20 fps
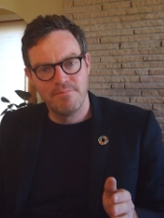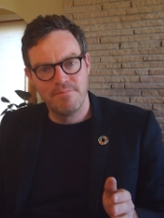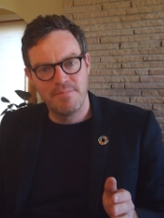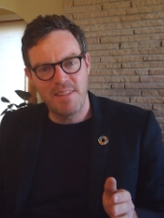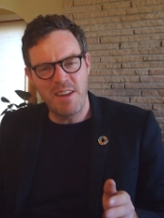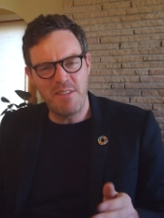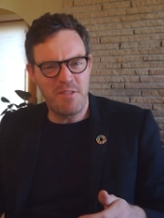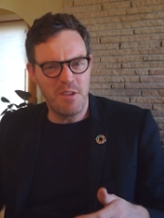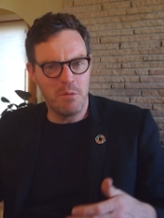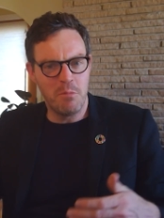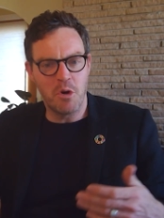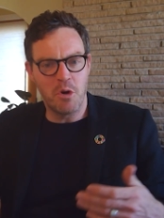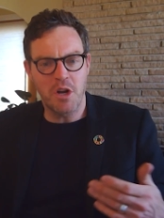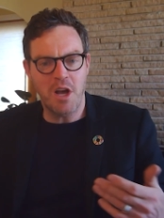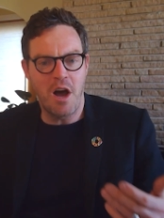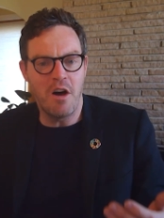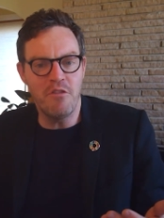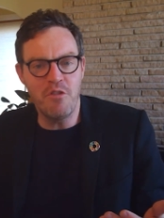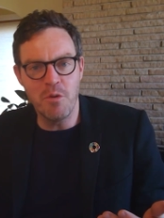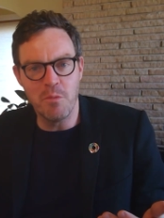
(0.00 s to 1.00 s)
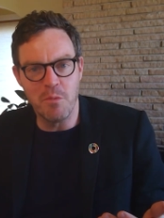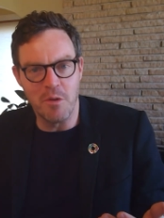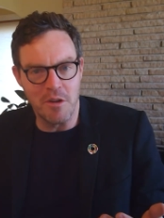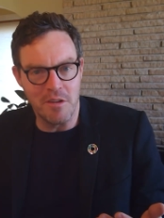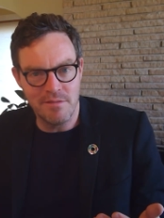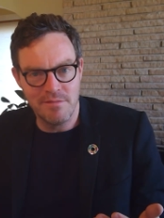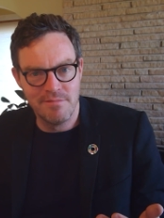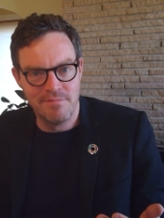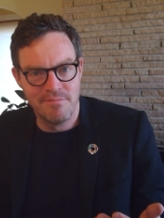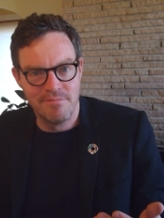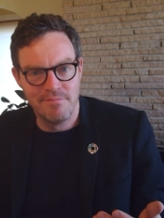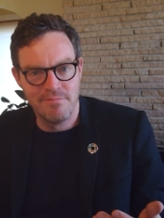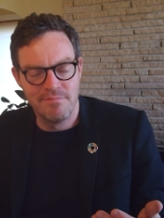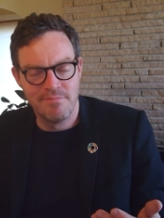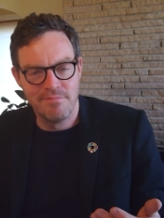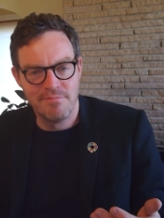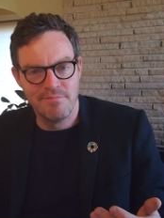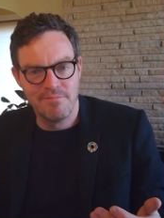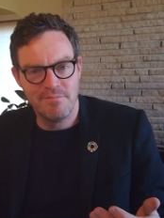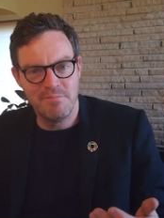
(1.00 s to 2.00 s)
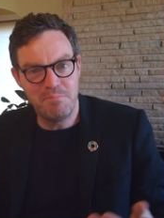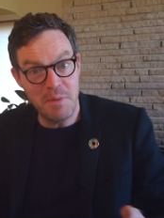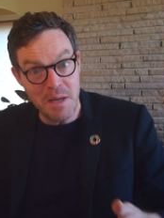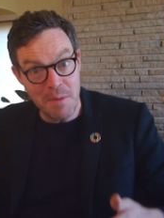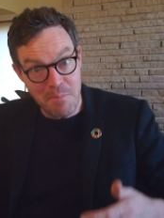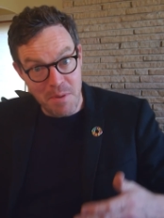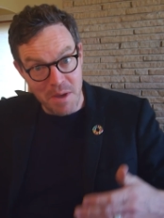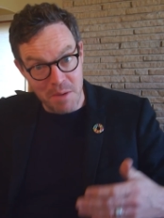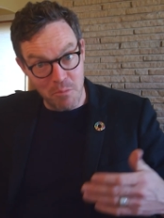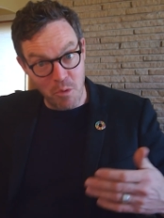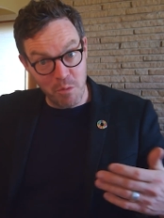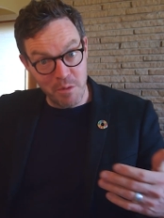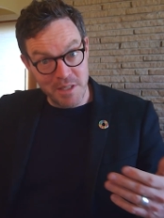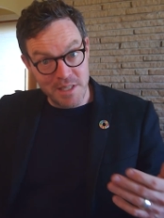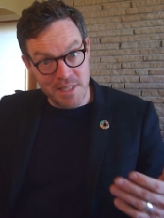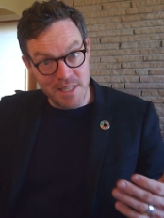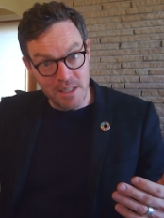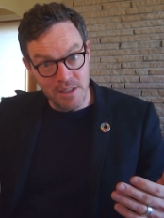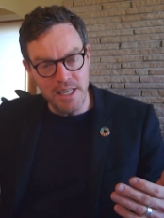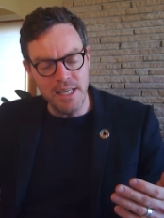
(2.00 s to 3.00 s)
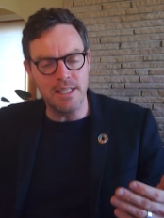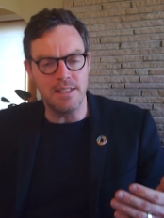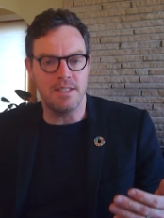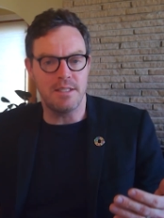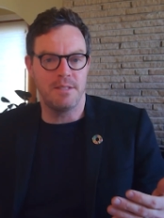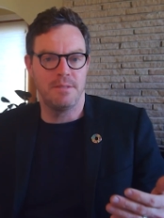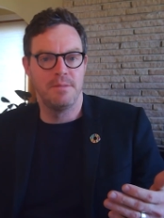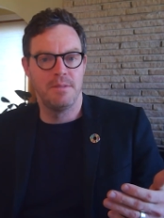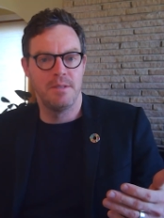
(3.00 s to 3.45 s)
and feel more comfortable, be a bit more resilient,